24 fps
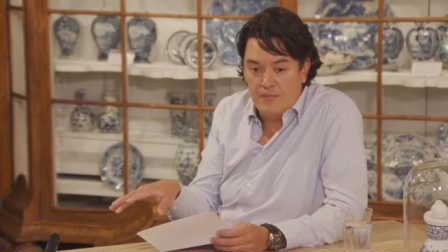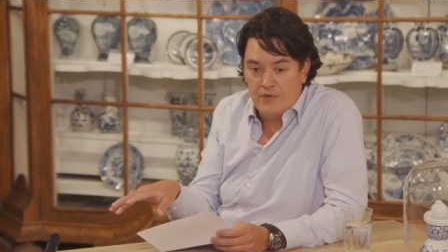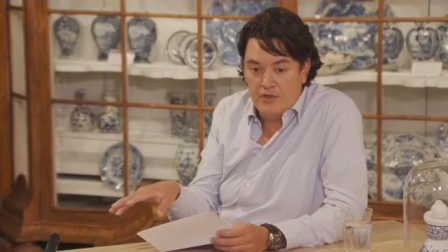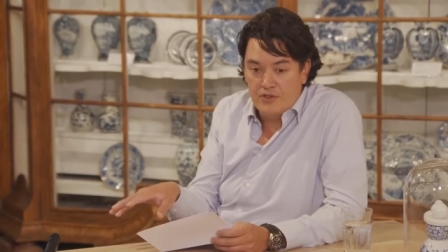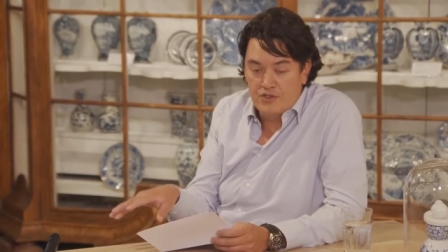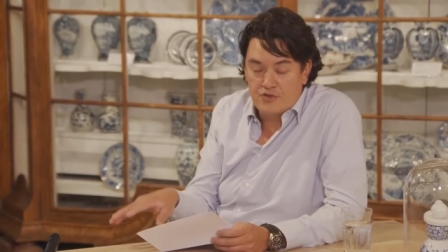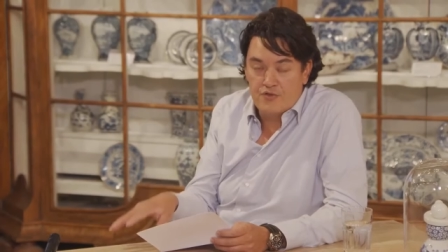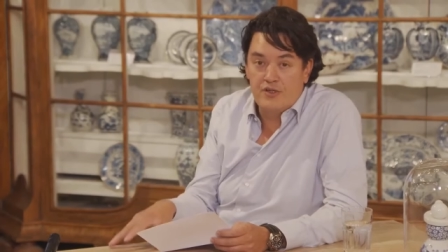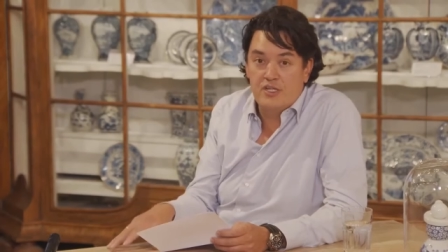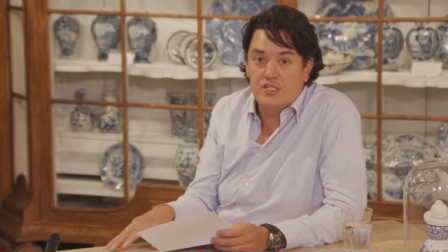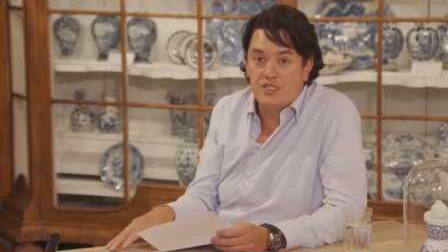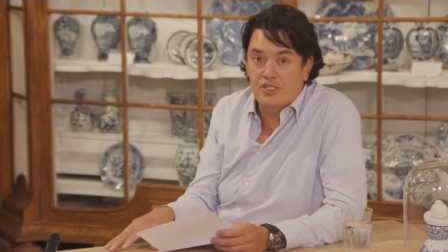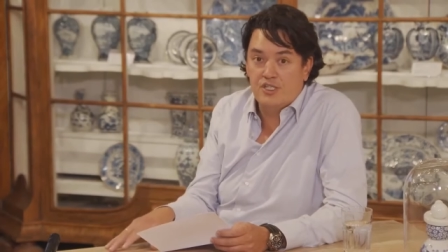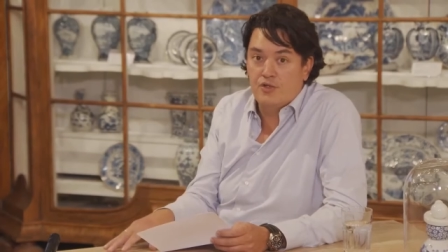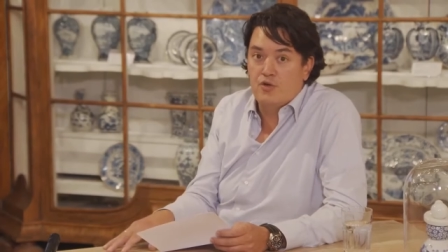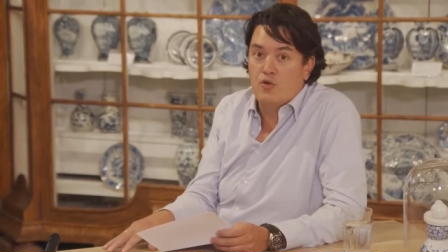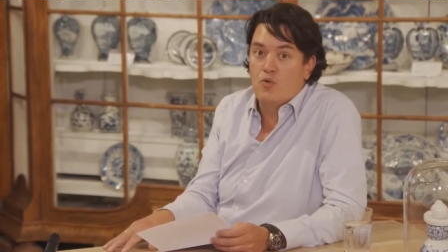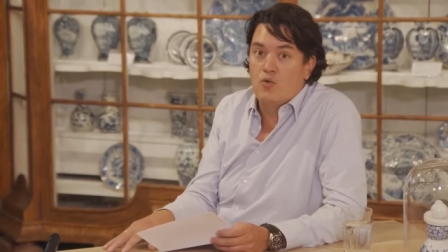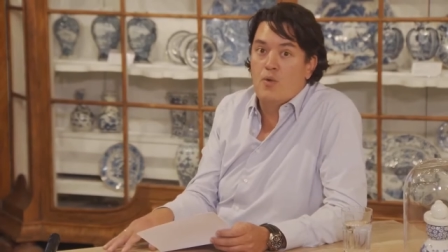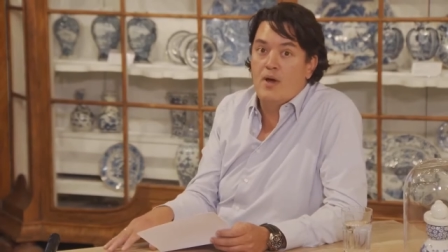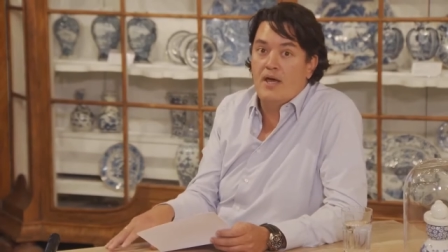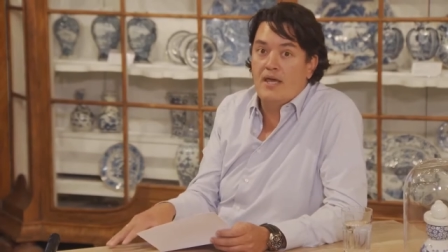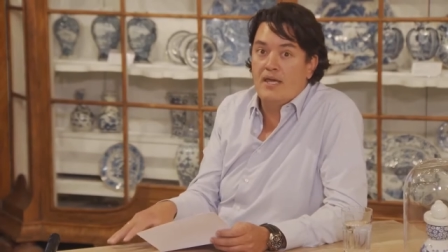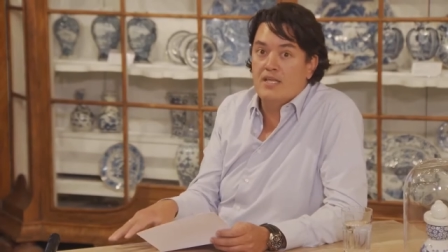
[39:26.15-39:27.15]
the
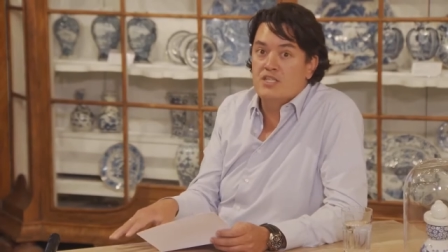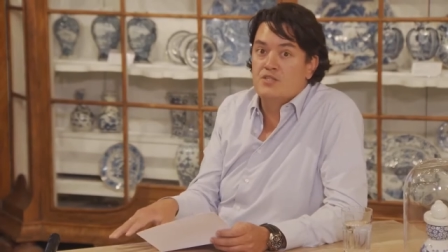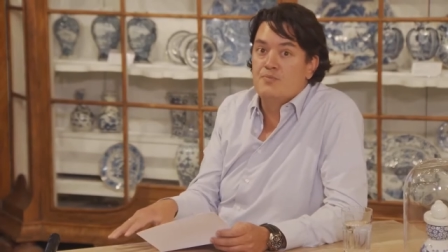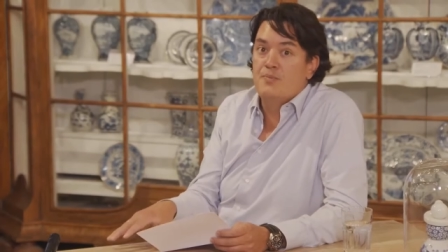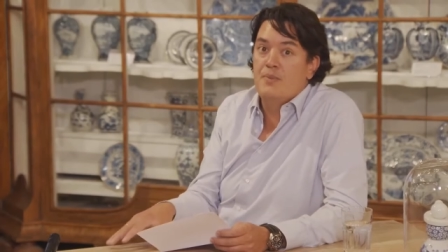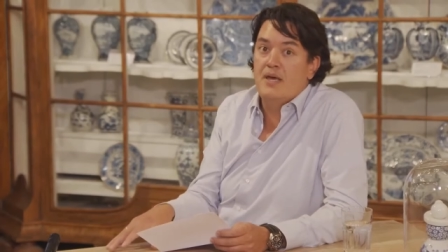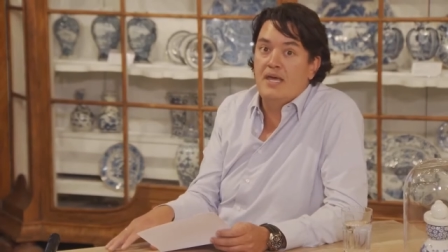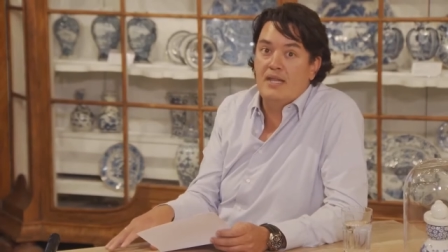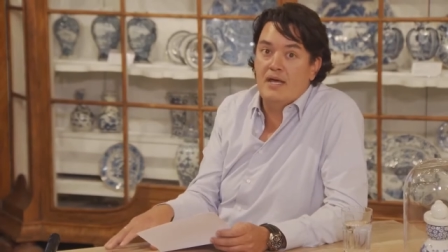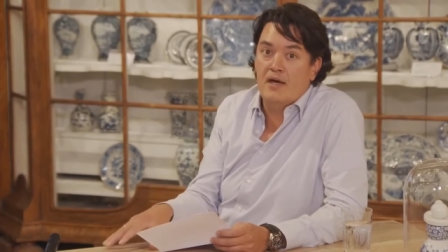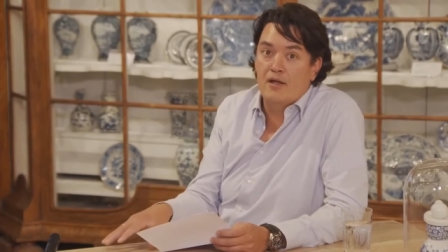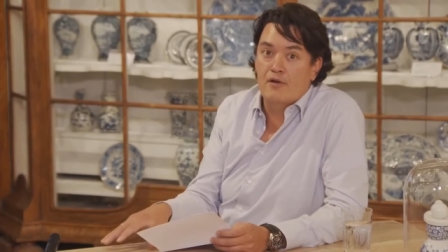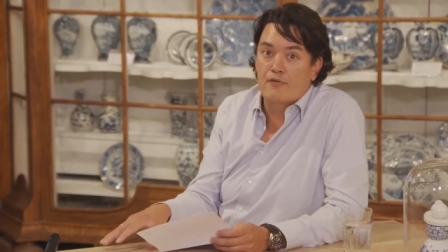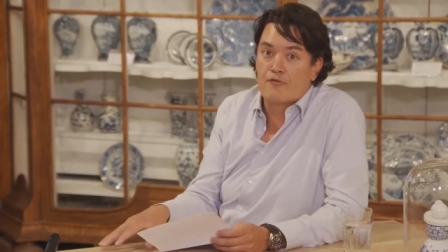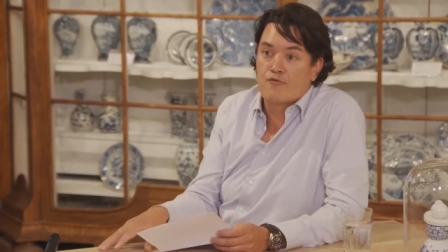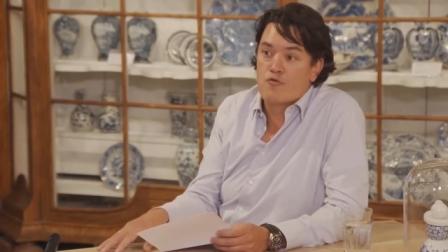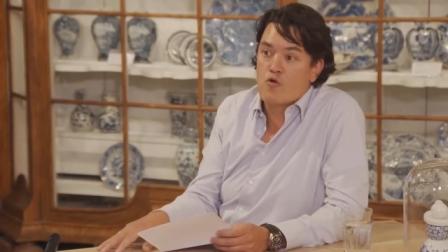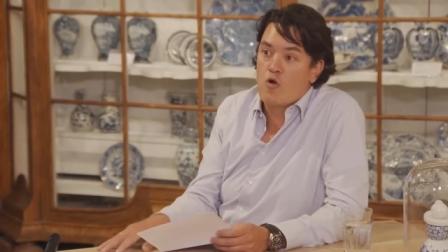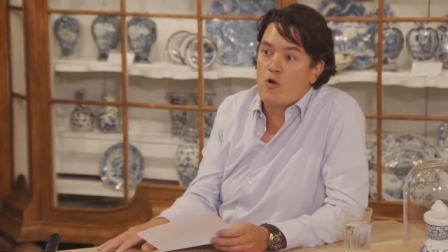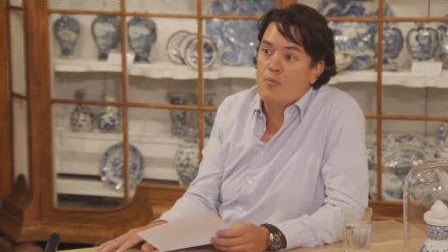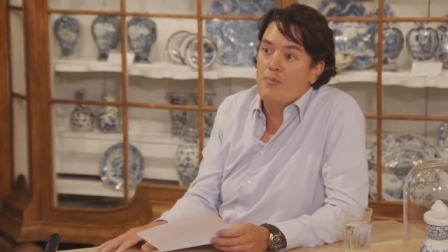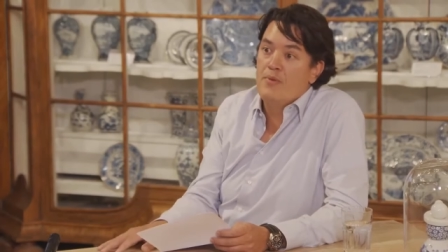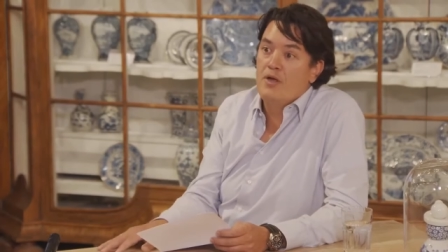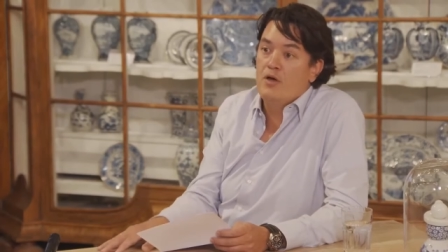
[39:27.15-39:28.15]
traditional way It's made out of
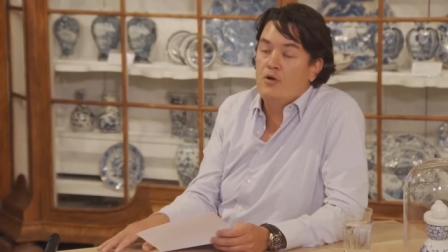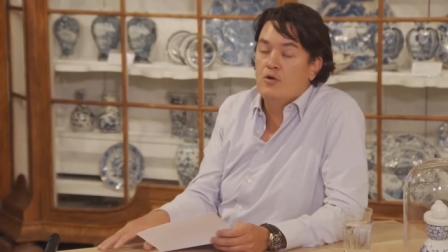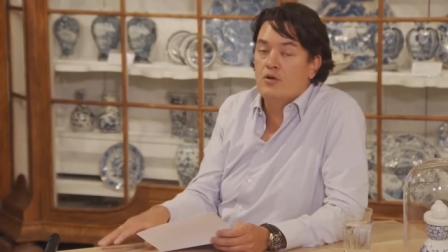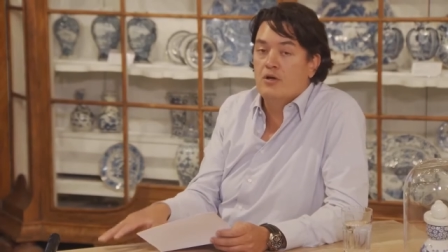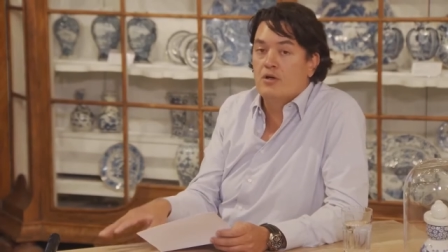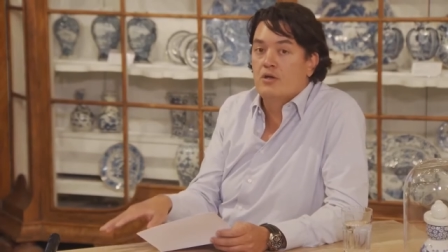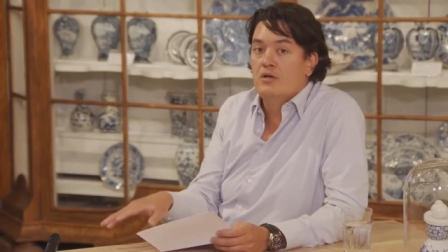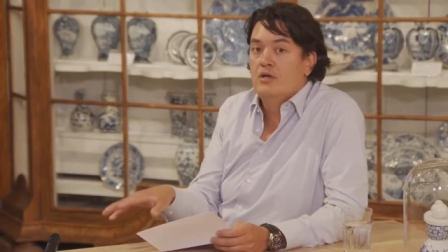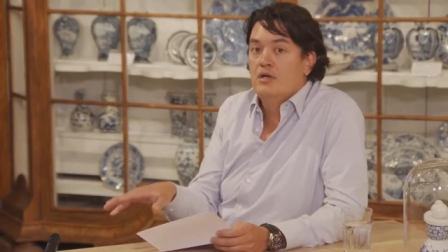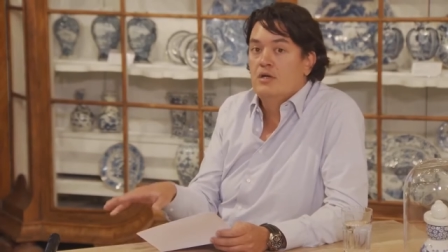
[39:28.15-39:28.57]
raw milk.